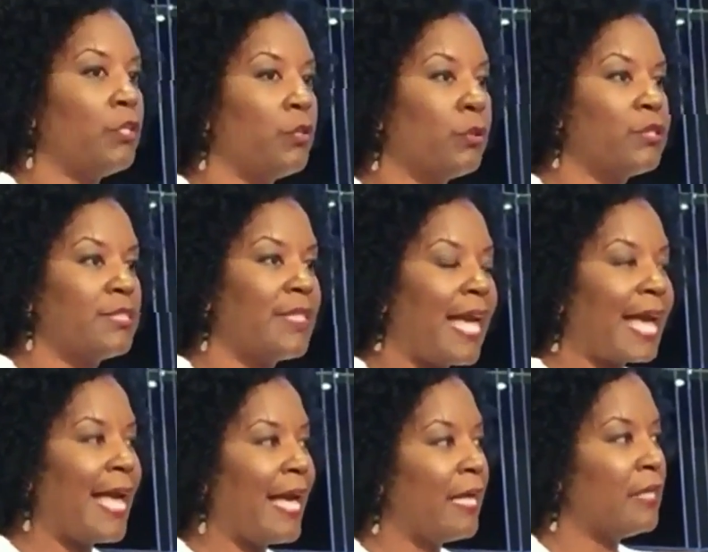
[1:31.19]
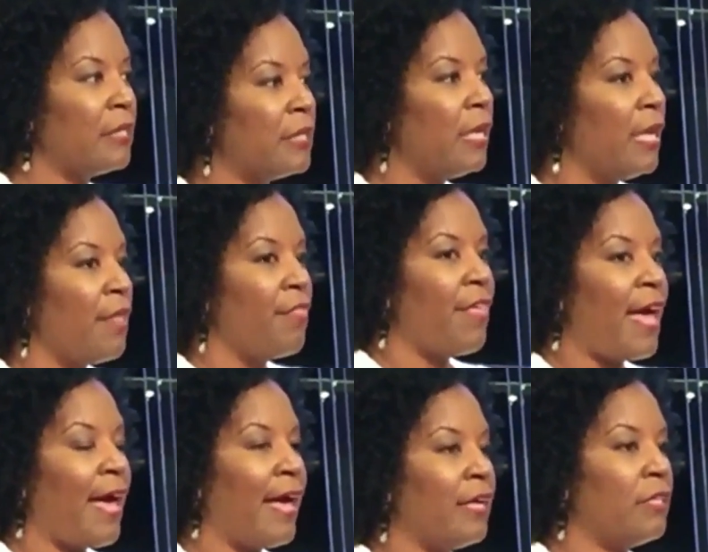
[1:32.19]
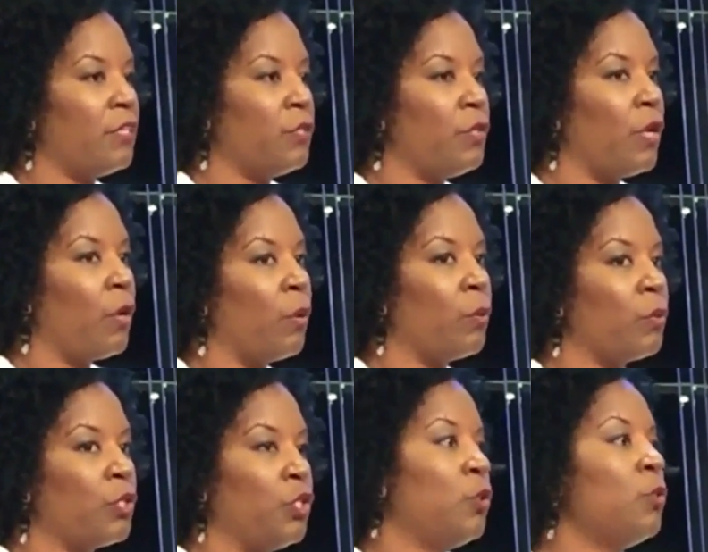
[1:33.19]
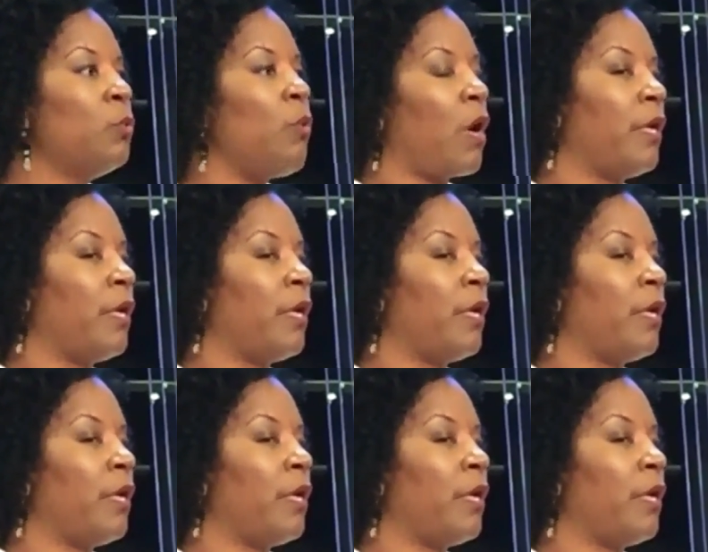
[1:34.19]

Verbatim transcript: Still, it's a daily fight to teach humility. You